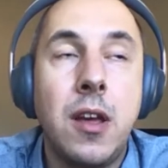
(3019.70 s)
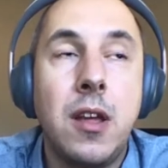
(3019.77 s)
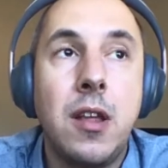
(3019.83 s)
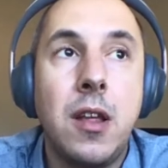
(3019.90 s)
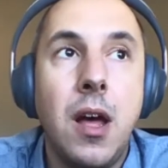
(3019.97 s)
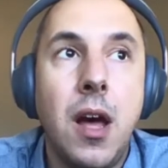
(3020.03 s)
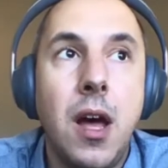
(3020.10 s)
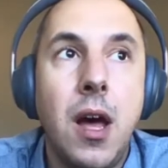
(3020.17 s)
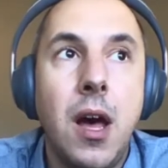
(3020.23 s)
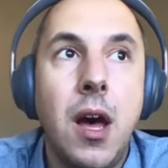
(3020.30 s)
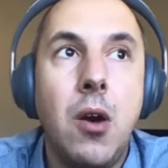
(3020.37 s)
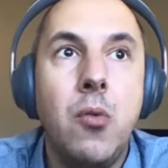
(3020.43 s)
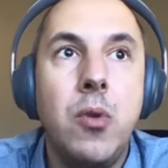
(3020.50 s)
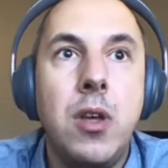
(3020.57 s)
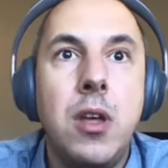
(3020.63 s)
like
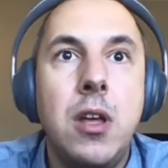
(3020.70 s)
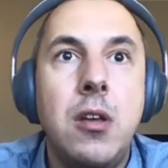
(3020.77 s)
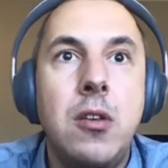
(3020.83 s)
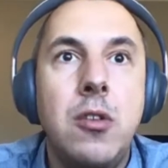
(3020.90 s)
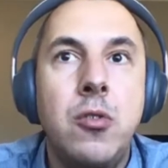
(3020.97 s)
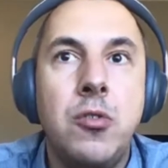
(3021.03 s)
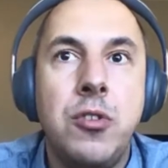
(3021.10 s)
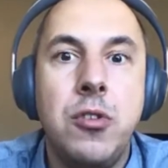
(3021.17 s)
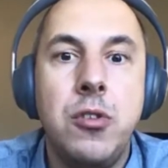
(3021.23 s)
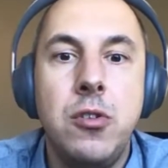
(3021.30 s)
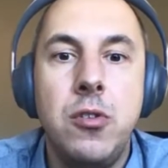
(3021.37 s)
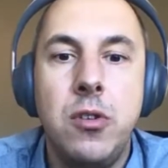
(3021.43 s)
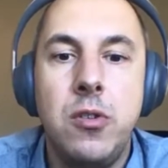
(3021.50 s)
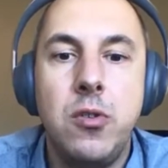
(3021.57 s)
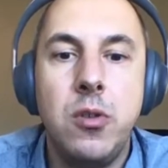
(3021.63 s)
how we use
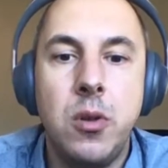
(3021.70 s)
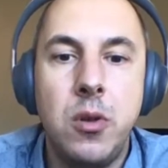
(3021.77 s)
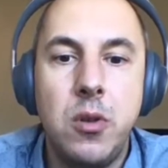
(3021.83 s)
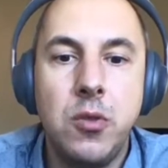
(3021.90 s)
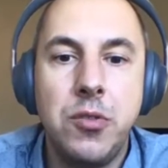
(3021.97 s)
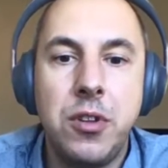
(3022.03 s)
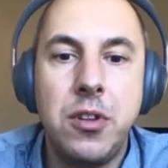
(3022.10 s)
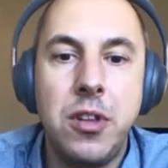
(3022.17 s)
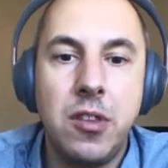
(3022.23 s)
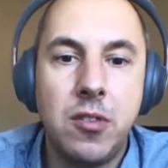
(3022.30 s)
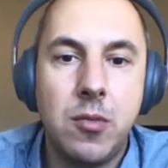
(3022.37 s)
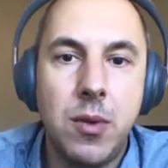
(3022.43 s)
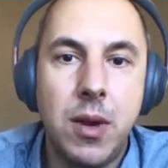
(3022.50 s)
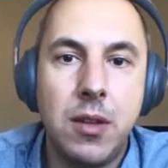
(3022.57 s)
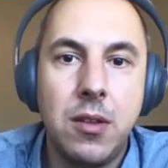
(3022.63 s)
the
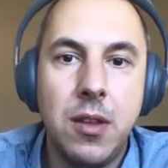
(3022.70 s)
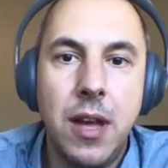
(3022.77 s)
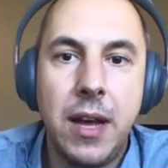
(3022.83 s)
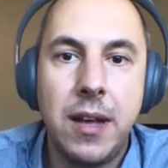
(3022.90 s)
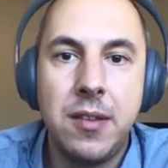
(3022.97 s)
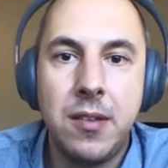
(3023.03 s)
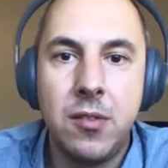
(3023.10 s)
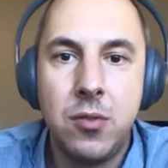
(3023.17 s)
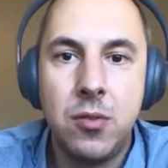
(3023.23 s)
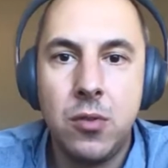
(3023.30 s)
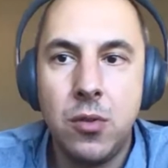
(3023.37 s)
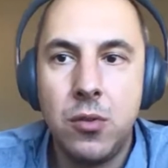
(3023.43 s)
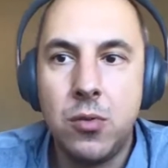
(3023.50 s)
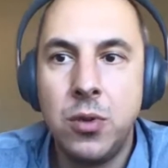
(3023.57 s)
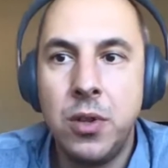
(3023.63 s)
disk, right? The access
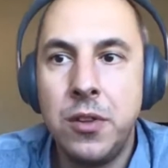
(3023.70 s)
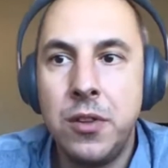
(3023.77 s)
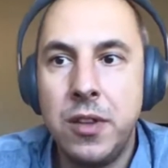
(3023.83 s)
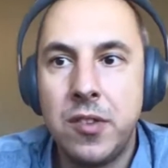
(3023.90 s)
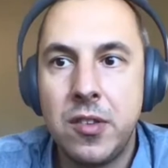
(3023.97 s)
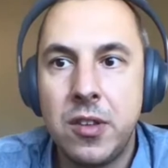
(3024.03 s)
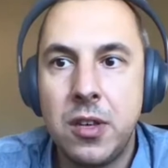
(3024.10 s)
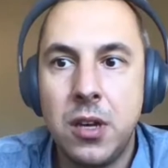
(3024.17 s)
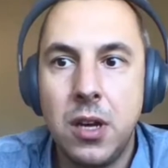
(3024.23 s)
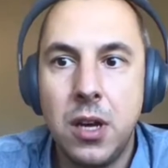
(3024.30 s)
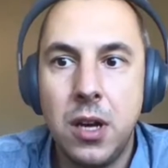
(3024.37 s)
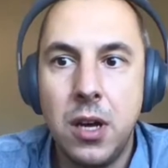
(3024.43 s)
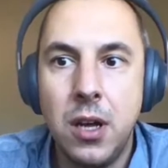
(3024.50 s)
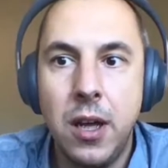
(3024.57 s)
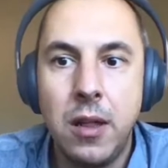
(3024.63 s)
to the disk,
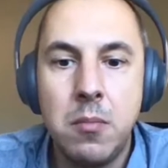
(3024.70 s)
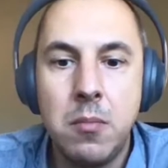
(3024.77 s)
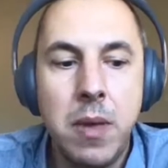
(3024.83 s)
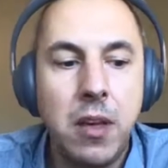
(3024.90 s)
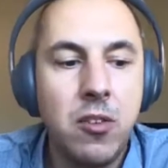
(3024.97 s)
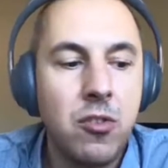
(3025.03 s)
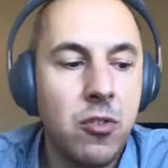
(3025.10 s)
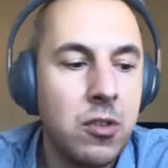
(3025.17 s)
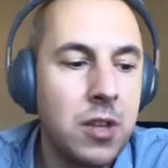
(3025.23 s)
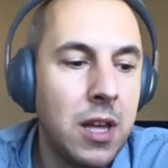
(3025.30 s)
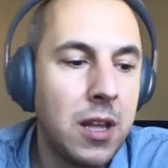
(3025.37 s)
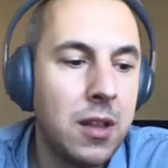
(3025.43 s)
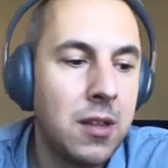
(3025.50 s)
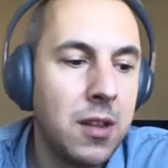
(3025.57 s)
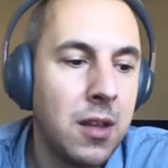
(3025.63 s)
and make sure
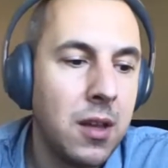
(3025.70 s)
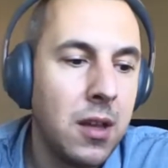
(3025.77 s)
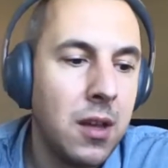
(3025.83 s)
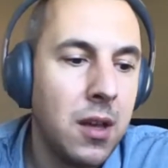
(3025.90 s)
that